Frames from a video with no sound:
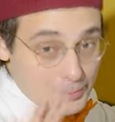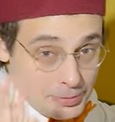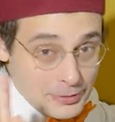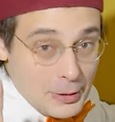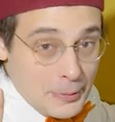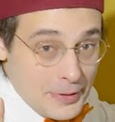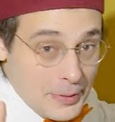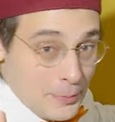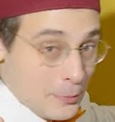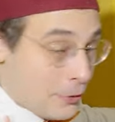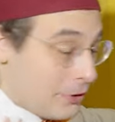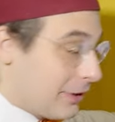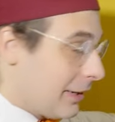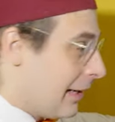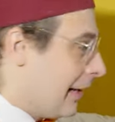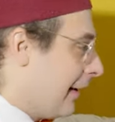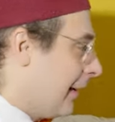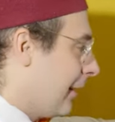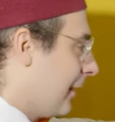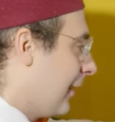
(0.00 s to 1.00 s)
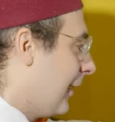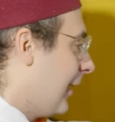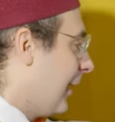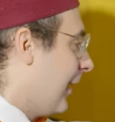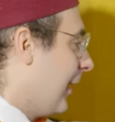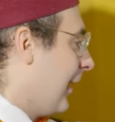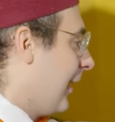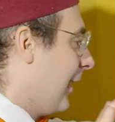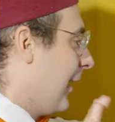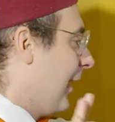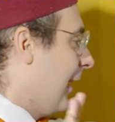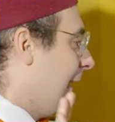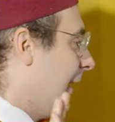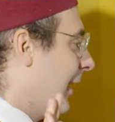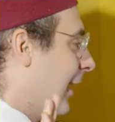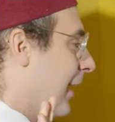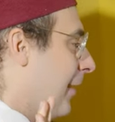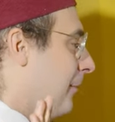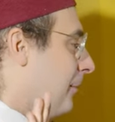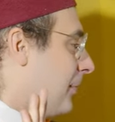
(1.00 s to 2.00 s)
probably more clear.
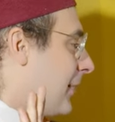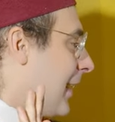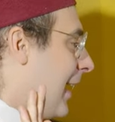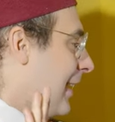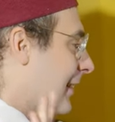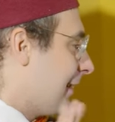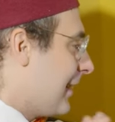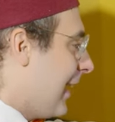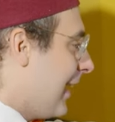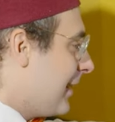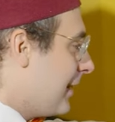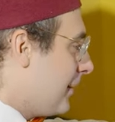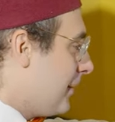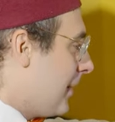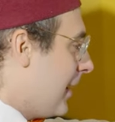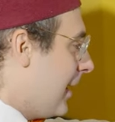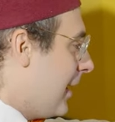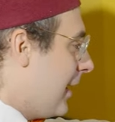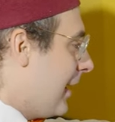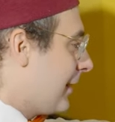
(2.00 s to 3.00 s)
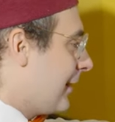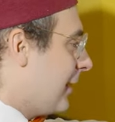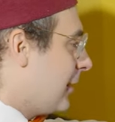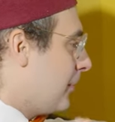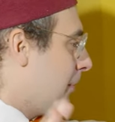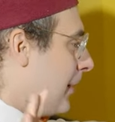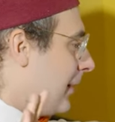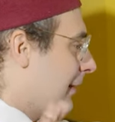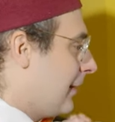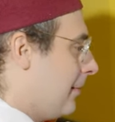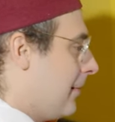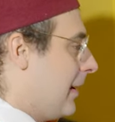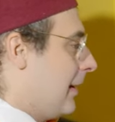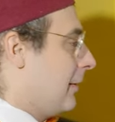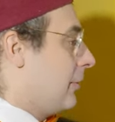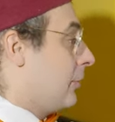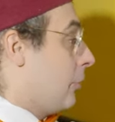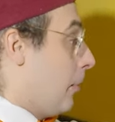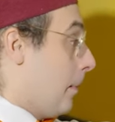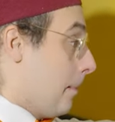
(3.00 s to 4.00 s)
A tight
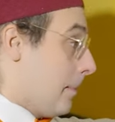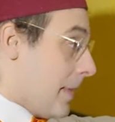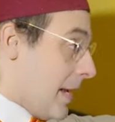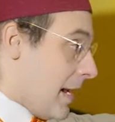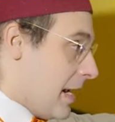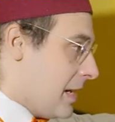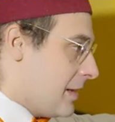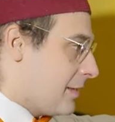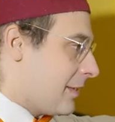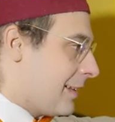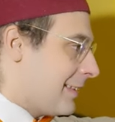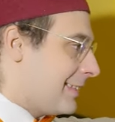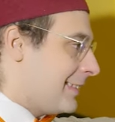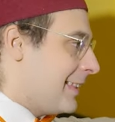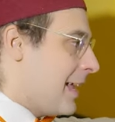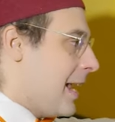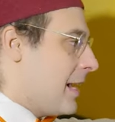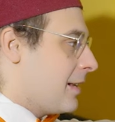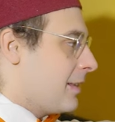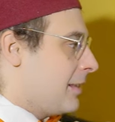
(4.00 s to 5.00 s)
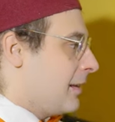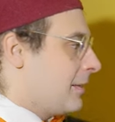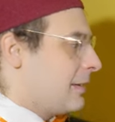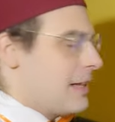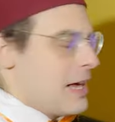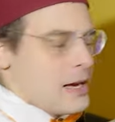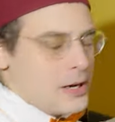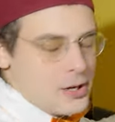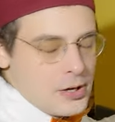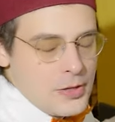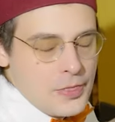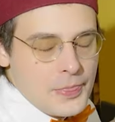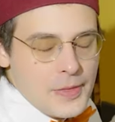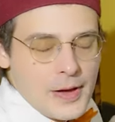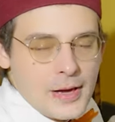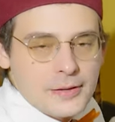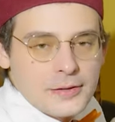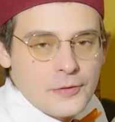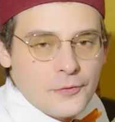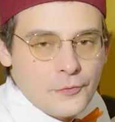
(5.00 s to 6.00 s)
partimento bass takes the second
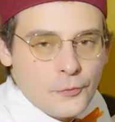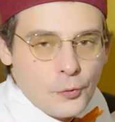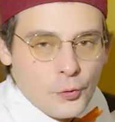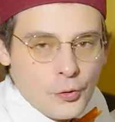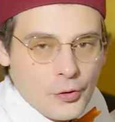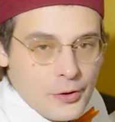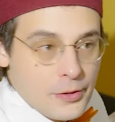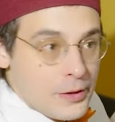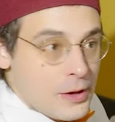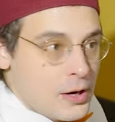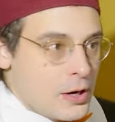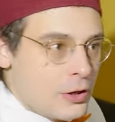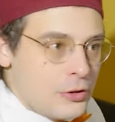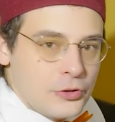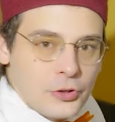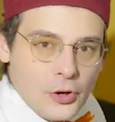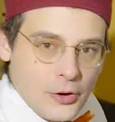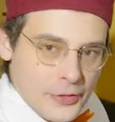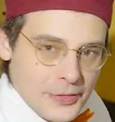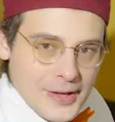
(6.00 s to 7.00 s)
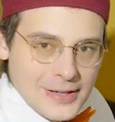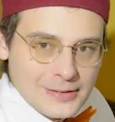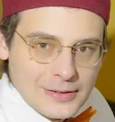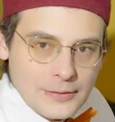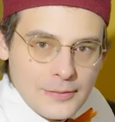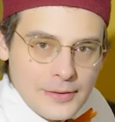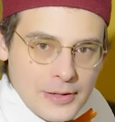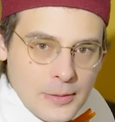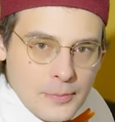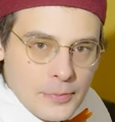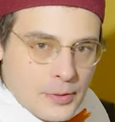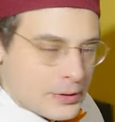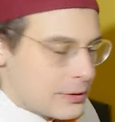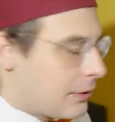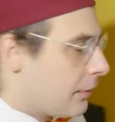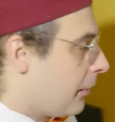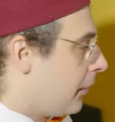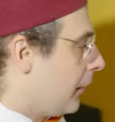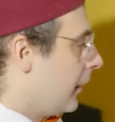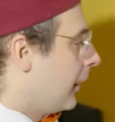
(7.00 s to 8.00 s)
and the fourth. So that's a very
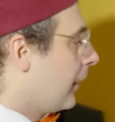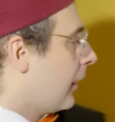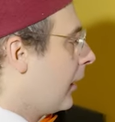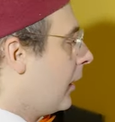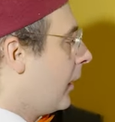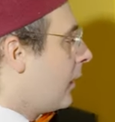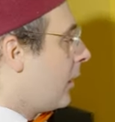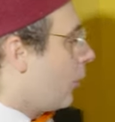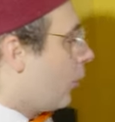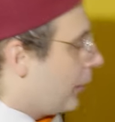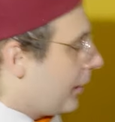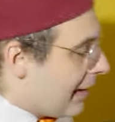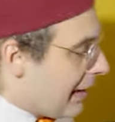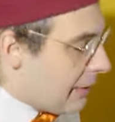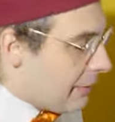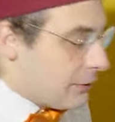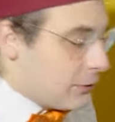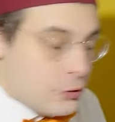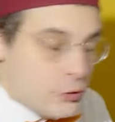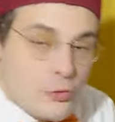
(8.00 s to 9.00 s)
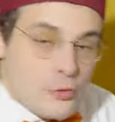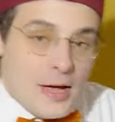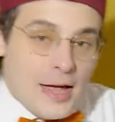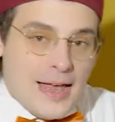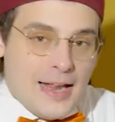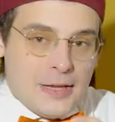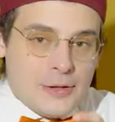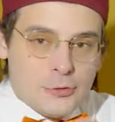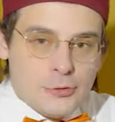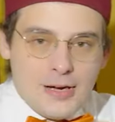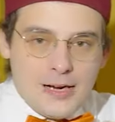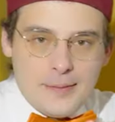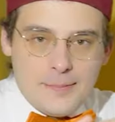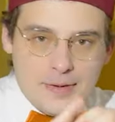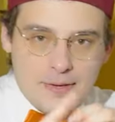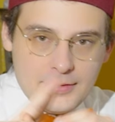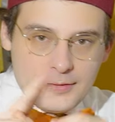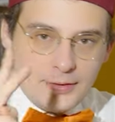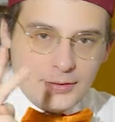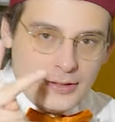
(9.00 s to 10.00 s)
important thing. We have two
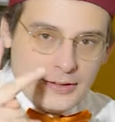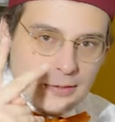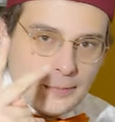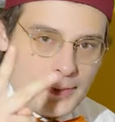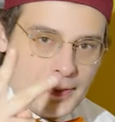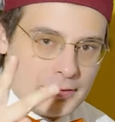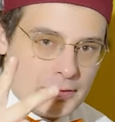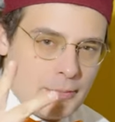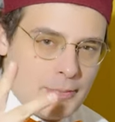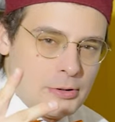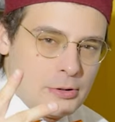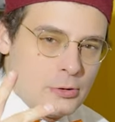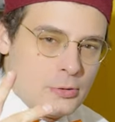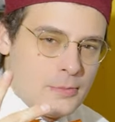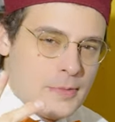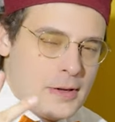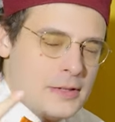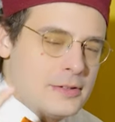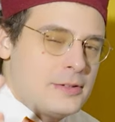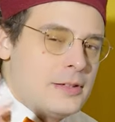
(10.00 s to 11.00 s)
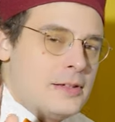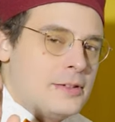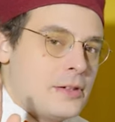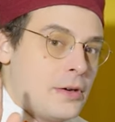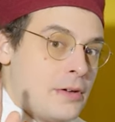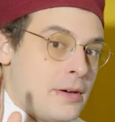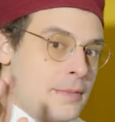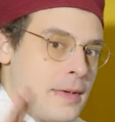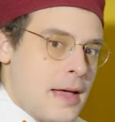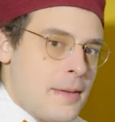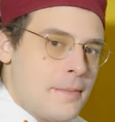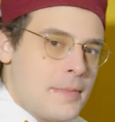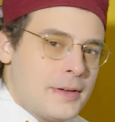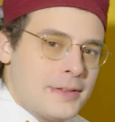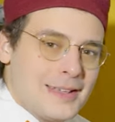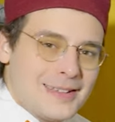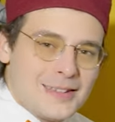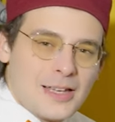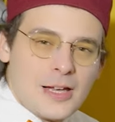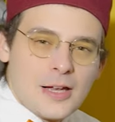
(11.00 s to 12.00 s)
elements in the partimento bass, since remember
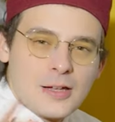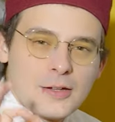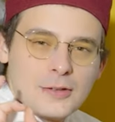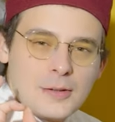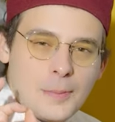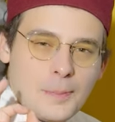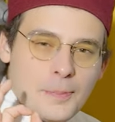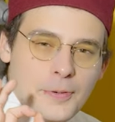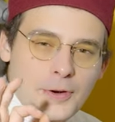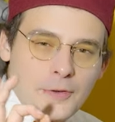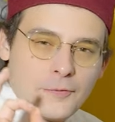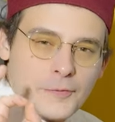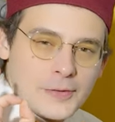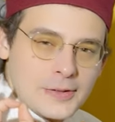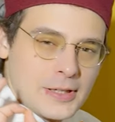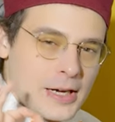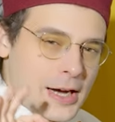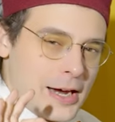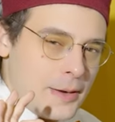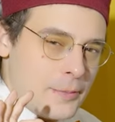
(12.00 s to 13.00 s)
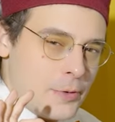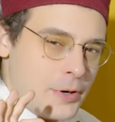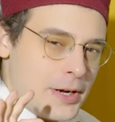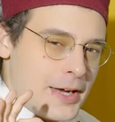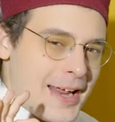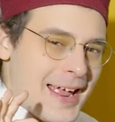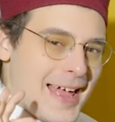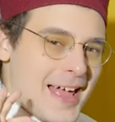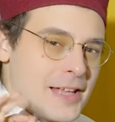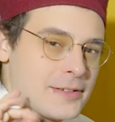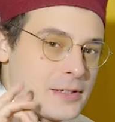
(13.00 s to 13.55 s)
that the perfect harmony